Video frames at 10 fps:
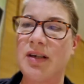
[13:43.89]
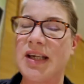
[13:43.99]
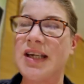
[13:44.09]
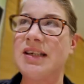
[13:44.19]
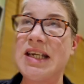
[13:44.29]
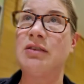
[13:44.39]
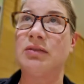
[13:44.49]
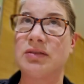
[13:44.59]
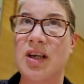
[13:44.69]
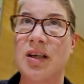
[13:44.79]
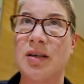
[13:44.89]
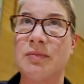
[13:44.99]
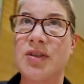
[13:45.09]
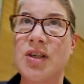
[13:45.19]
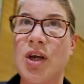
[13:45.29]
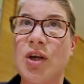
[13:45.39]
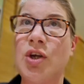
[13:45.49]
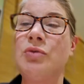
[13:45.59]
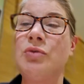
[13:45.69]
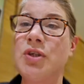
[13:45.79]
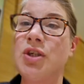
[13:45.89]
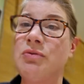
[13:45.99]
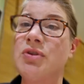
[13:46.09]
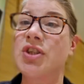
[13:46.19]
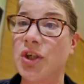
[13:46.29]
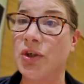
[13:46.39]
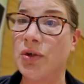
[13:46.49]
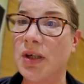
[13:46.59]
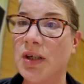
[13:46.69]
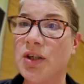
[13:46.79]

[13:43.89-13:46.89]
In legal terms, who would you sue?